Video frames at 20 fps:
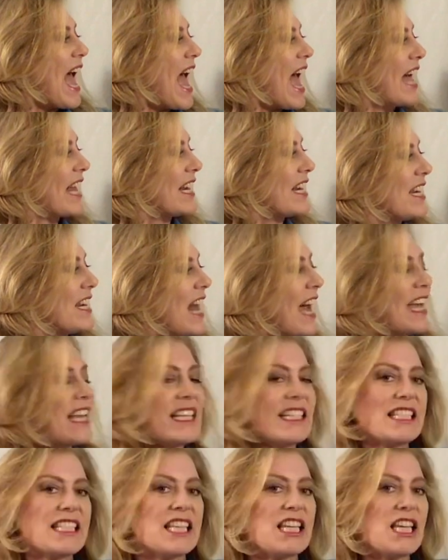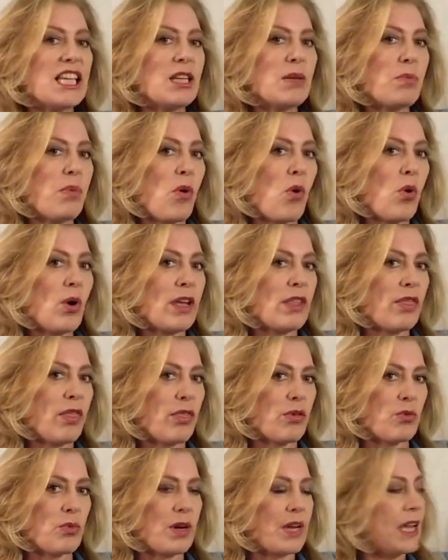at
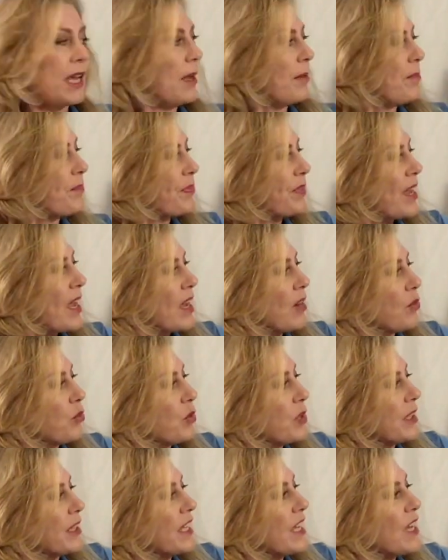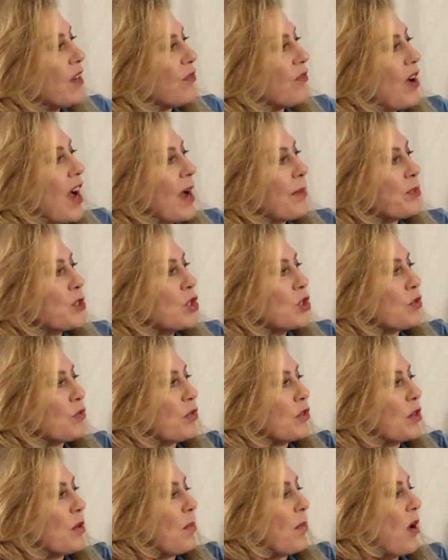19.3, relief options
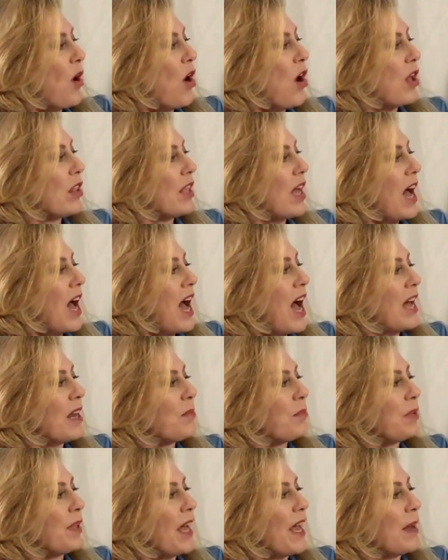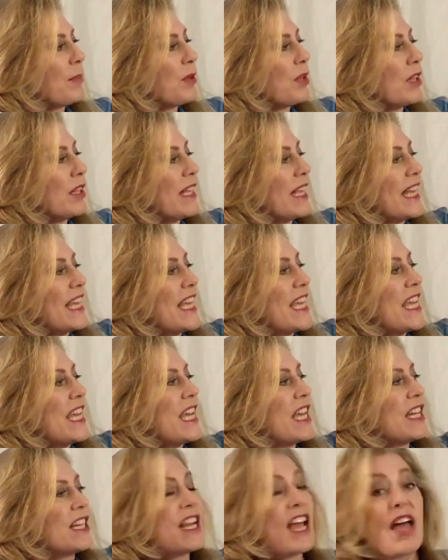for the ball unplayable
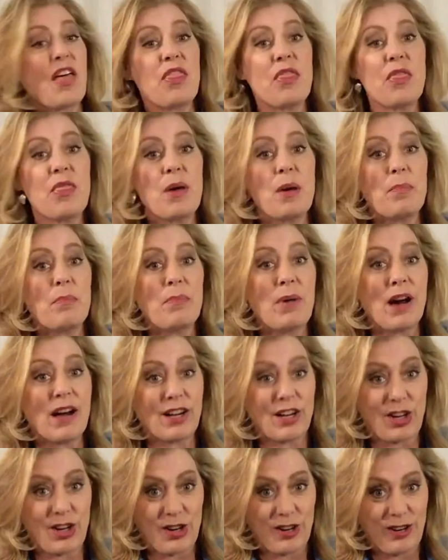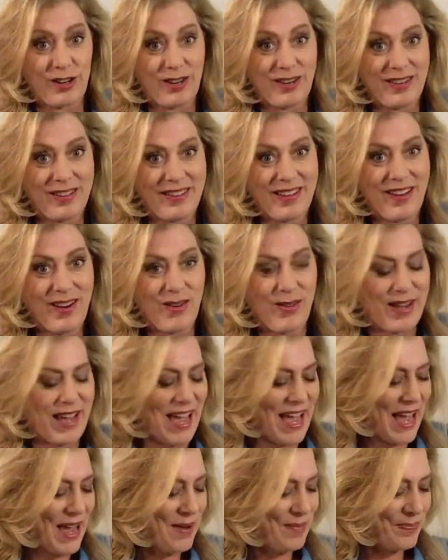in the bunker.
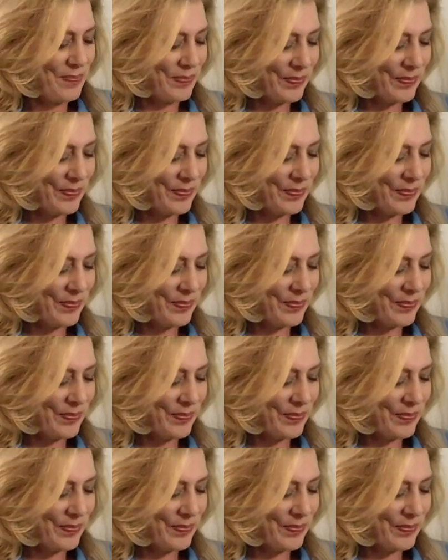Okay?